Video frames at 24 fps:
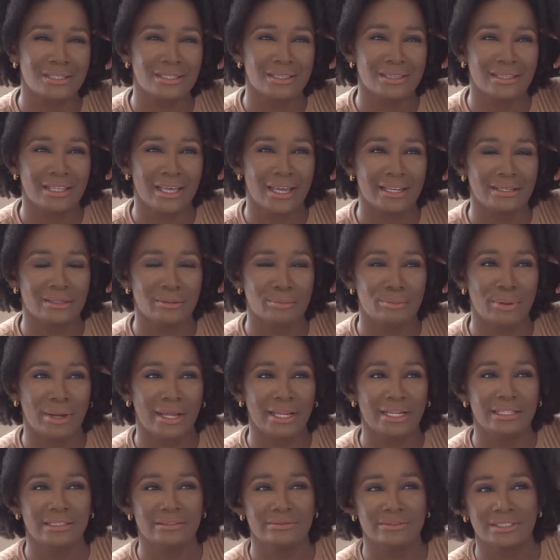that
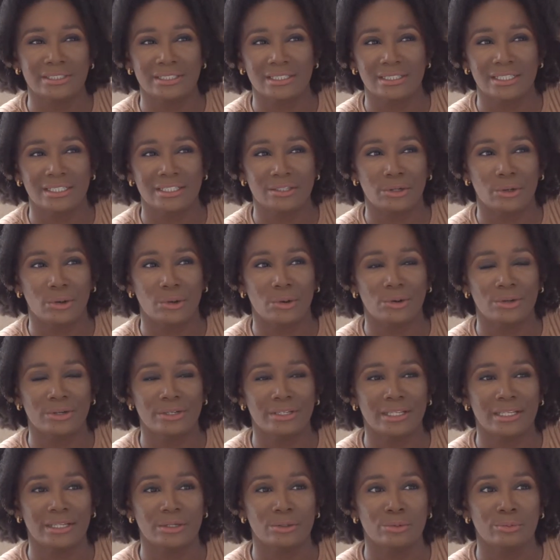by leaving the leather
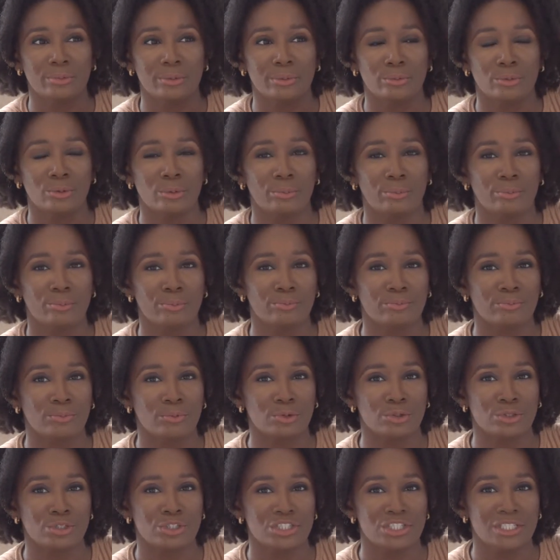on it would be more
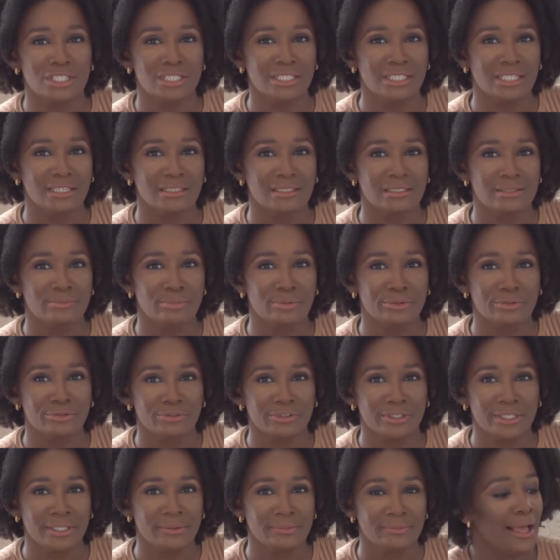cushy and
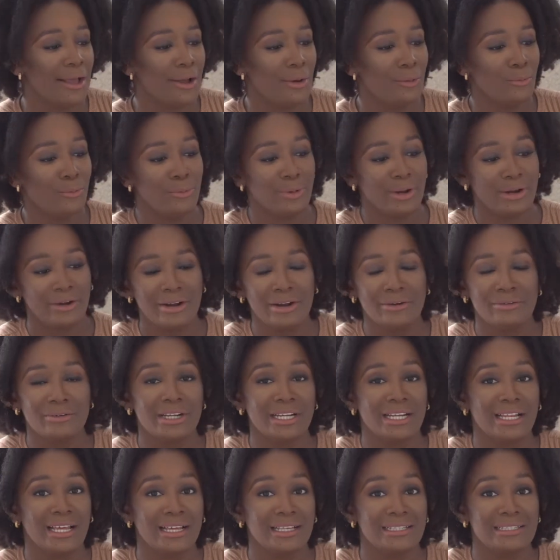puffy. Where I
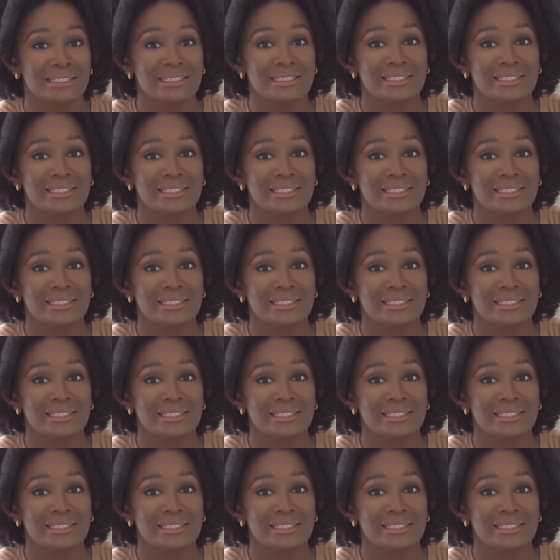realized